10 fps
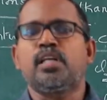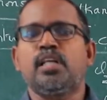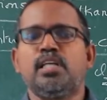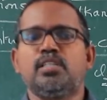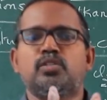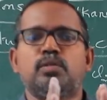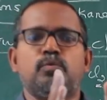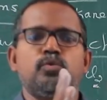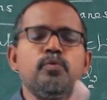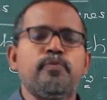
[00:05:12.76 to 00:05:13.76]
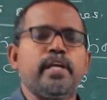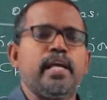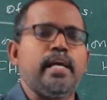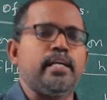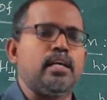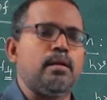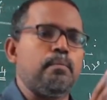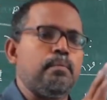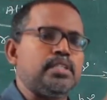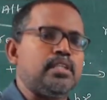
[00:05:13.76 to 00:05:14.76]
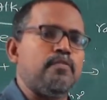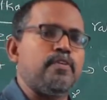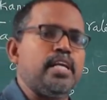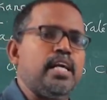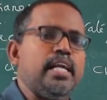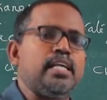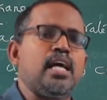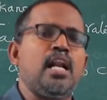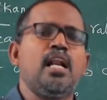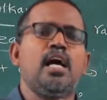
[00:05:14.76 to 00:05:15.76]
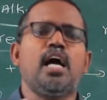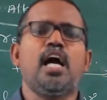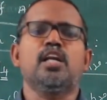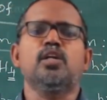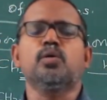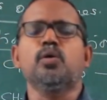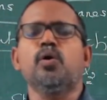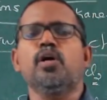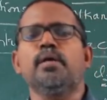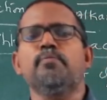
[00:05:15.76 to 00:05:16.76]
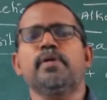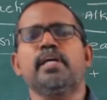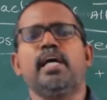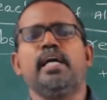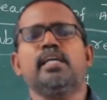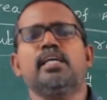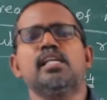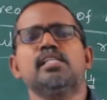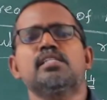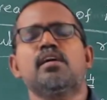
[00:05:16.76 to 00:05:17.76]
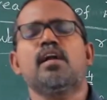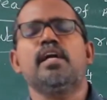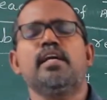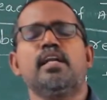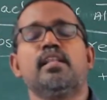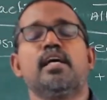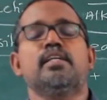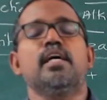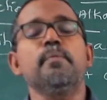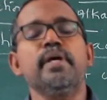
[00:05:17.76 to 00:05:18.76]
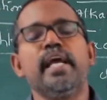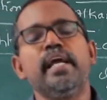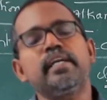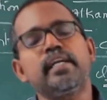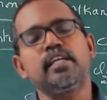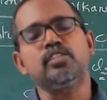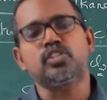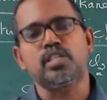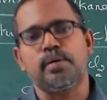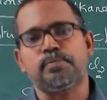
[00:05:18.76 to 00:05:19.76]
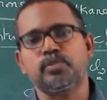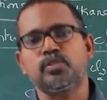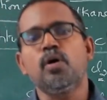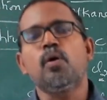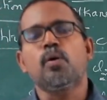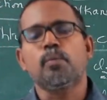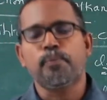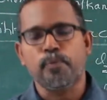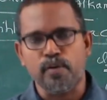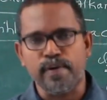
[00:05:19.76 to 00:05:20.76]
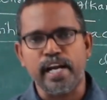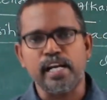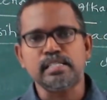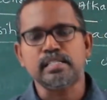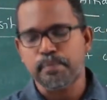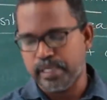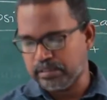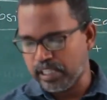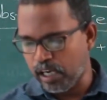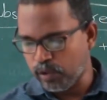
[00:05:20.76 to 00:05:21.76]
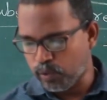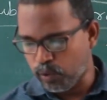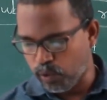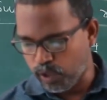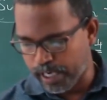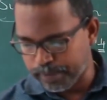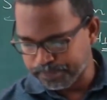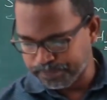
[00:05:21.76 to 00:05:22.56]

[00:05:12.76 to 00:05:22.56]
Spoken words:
this two free radical, methyl free radical and chlorine free radicals are under the terminating steps provides methyl chloride.